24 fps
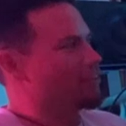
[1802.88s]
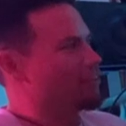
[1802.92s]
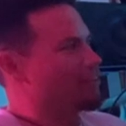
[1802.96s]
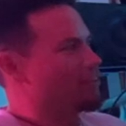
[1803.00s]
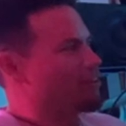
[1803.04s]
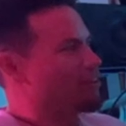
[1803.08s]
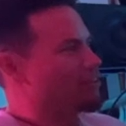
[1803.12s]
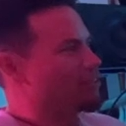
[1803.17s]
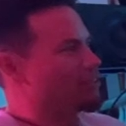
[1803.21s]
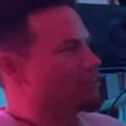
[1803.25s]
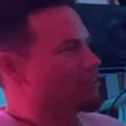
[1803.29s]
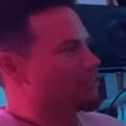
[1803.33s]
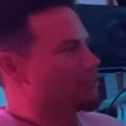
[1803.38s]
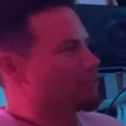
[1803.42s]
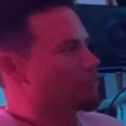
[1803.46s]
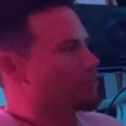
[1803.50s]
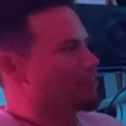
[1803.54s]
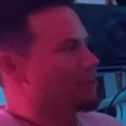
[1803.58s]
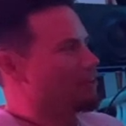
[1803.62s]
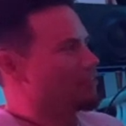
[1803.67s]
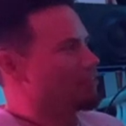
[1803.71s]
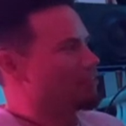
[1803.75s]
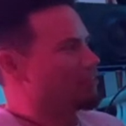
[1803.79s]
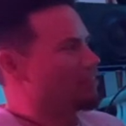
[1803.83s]
notions
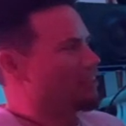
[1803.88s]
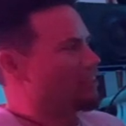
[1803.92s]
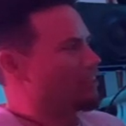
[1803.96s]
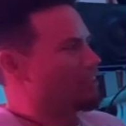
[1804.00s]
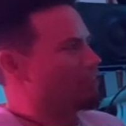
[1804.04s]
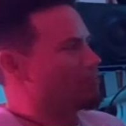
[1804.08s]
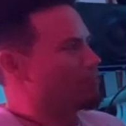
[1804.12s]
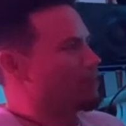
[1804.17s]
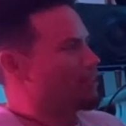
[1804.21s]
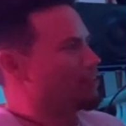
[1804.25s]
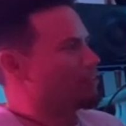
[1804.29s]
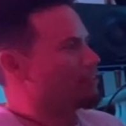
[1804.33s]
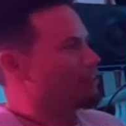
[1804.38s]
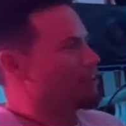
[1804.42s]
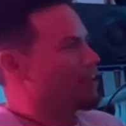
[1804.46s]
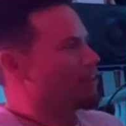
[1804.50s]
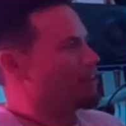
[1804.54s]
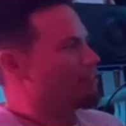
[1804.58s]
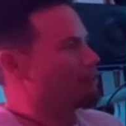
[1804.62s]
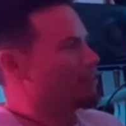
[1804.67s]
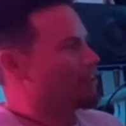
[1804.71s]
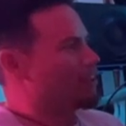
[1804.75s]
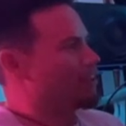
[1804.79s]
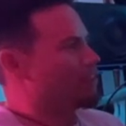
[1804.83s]
where I think I've met your
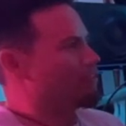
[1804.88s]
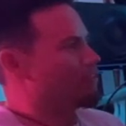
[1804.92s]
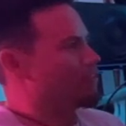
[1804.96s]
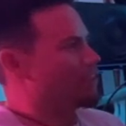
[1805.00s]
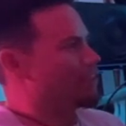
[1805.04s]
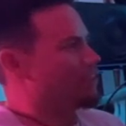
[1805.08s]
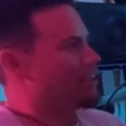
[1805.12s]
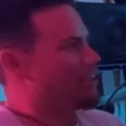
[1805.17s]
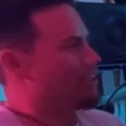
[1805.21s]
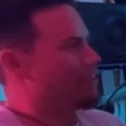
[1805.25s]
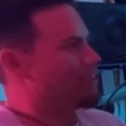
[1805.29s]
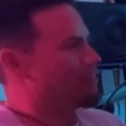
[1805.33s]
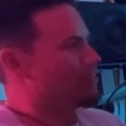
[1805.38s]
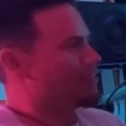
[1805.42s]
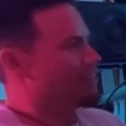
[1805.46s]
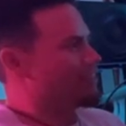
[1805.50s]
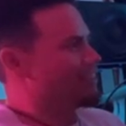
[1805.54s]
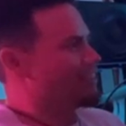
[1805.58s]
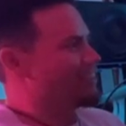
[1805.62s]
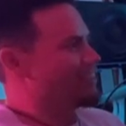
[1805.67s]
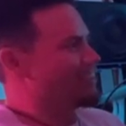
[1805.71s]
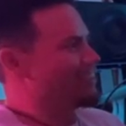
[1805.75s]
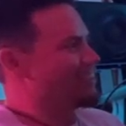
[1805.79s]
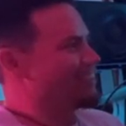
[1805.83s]
dad when I really. Well, haven't. I
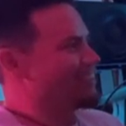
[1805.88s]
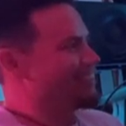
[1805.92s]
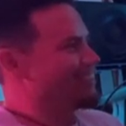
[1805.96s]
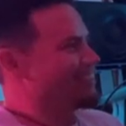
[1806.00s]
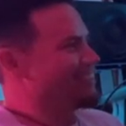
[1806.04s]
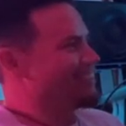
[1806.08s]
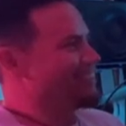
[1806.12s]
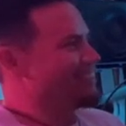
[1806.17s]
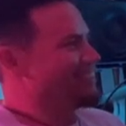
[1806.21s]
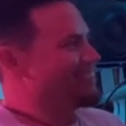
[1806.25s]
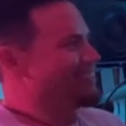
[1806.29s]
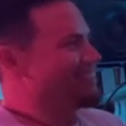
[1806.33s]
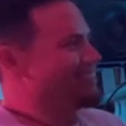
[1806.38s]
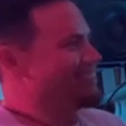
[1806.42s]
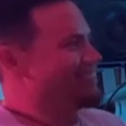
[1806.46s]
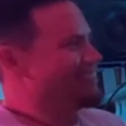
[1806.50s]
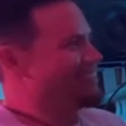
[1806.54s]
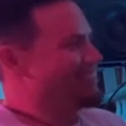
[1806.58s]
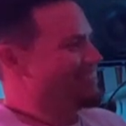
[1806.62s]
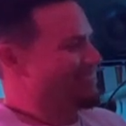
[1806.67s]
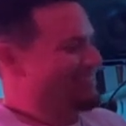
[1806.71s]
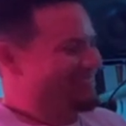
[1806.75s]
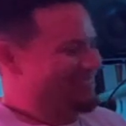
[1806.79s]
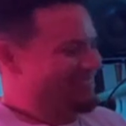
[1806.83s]
filmed a lot of him
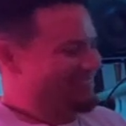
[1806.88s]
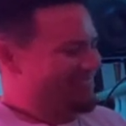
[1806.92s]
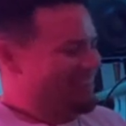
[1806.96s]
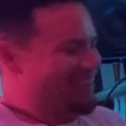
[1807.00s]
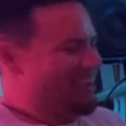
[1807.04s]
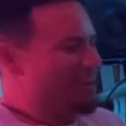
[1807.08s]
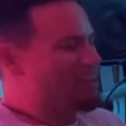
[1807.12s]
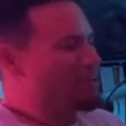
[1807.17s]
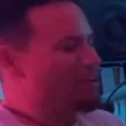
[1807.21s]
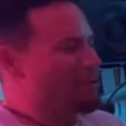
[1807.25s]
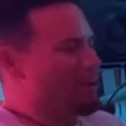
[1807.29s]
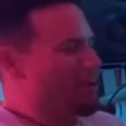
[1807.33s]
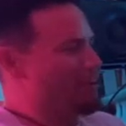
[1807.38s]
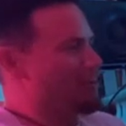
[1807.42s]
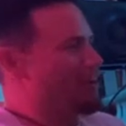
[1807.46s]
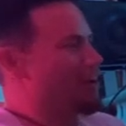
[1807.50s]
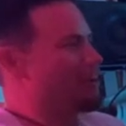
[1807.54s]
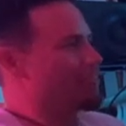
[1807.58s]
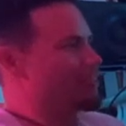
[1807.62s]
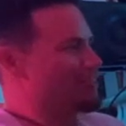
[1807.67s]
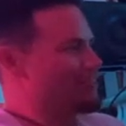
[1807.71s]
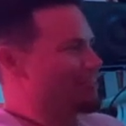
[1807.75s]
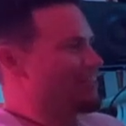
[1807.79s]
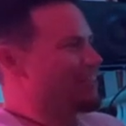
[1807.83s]
on our YouTube. I know. I,
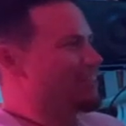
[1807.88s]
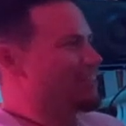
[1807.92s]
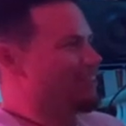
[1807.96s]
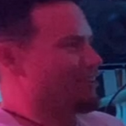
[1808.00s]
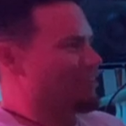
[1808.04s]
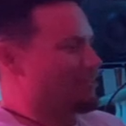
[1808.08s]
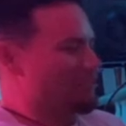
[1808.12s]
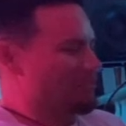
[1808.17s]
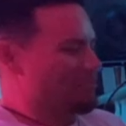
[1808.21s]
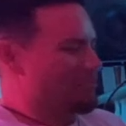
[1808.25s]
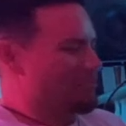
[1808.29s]
have seen can, those,